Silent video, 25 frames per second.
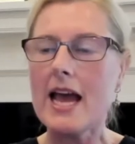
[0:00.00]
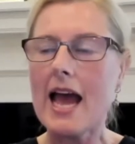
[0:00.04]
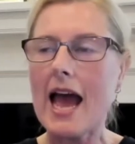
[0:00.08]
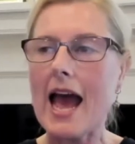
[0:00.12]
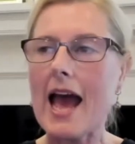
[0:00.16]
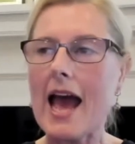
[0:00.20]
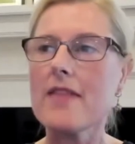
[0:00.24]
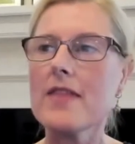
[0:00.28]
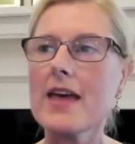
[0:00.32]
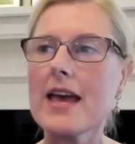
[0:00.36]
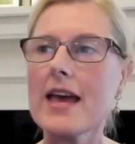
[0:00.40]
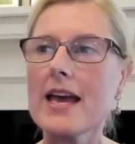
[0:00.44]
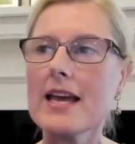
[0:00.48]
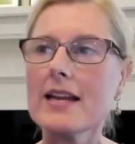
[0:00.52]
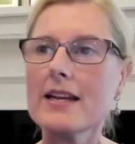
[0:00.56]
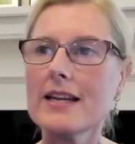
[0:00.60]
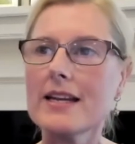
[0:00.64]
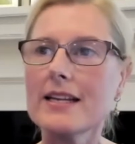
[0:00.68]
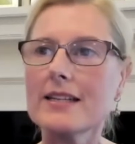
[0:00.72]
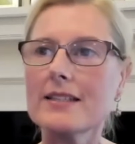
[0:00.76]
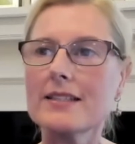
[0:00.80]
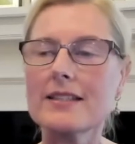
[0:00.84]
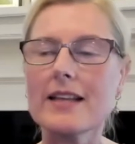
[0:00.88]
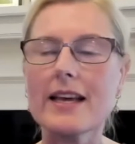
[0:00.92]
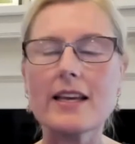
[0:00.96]
and then
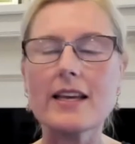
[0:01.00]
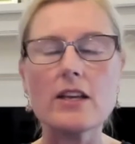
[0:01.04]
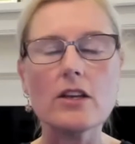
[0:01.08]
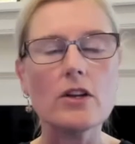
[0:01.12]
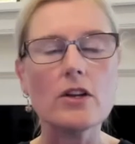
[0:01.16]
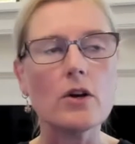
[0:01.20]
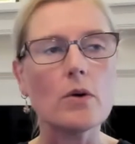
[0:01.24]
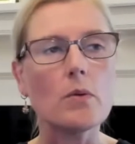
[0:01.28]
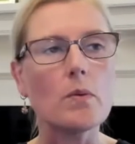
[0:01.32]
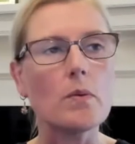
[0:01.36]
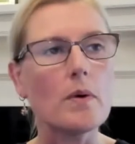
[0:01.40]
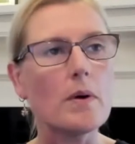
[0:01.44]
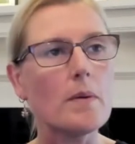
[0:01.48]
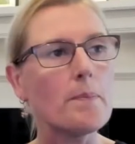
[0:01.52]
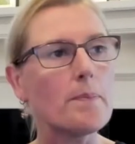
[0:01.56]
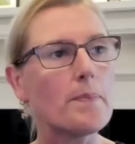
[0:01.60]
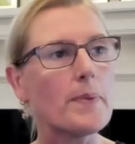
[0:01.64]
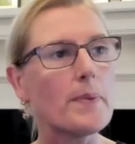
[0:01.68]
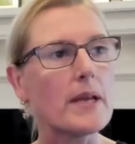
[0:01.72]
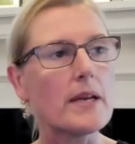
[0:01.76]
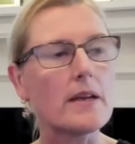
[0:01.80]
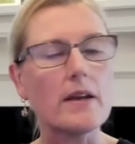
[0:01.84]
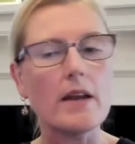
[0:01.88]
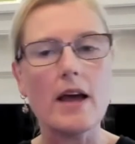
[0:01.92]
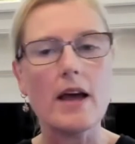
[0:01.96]
it's like you know
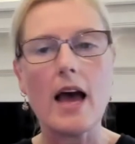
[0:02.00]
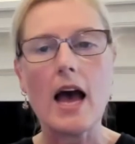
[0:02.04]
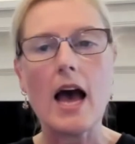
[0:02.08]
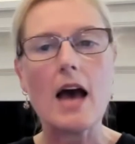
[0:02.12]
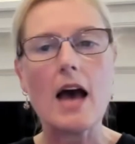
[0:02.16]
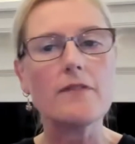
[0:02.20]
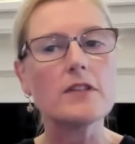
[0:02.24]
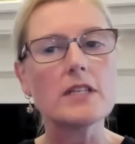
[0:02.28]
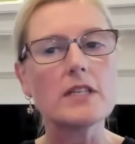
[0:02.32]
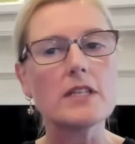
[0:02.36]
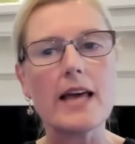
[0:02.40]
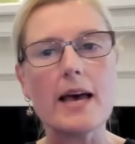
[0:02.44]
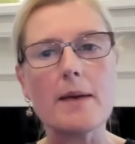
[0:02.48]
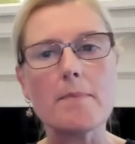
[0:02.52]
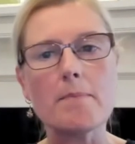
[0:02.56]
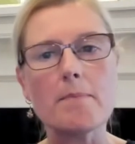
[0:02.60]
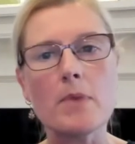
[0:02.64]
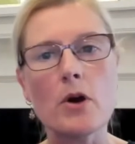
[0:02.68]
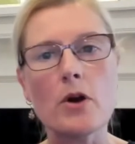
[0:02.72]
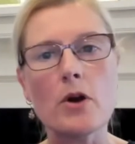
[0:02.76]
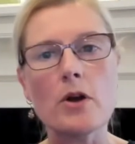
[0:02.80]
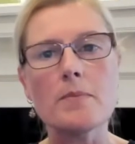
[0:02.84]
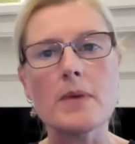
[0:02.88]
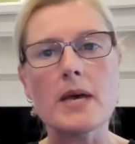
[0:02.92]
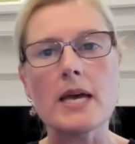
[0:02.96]
but after that
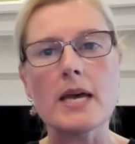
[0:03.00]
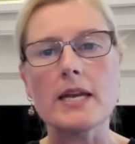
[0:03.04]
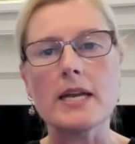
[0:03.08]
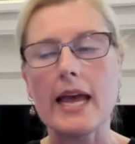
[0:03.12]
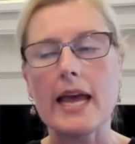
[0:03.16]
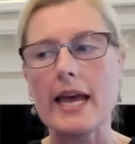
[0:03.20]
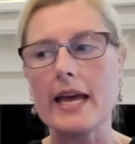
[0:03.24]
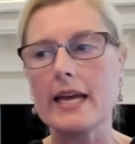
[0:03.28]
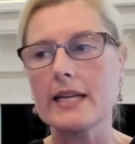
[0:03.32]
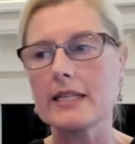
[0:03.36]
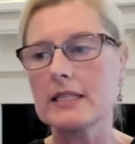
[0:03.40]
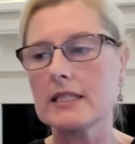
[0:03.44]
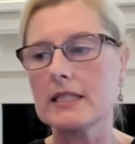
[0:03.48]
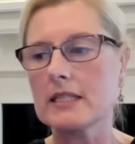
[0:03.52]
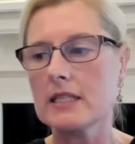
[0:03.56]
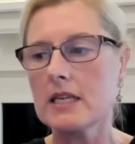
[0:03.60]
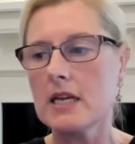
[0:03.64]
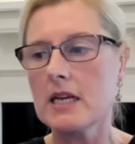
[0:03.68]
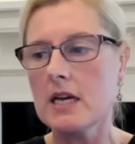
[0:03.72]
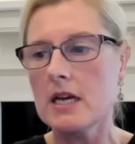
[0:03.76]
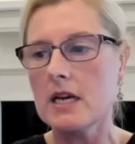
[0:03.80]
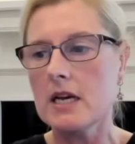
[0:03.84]
moment it's